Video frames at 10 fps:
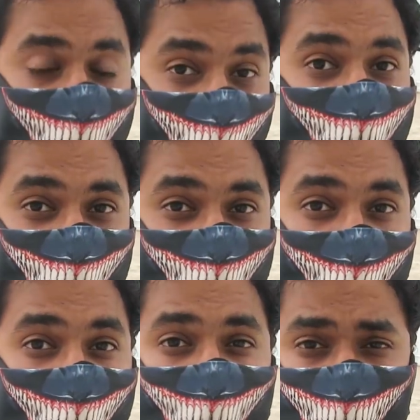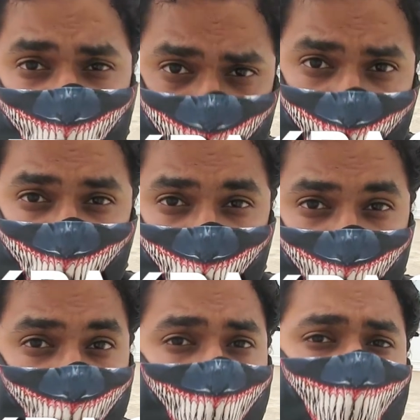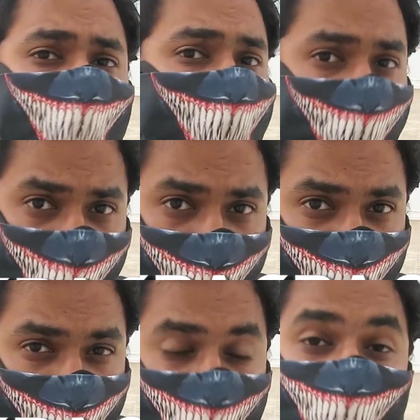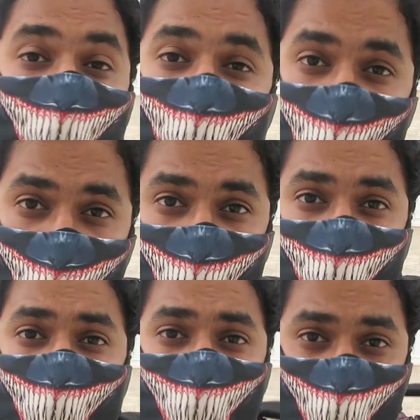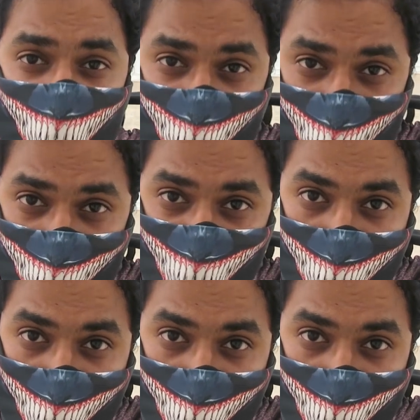which means I like my traveling luggage to be minimum and fit in a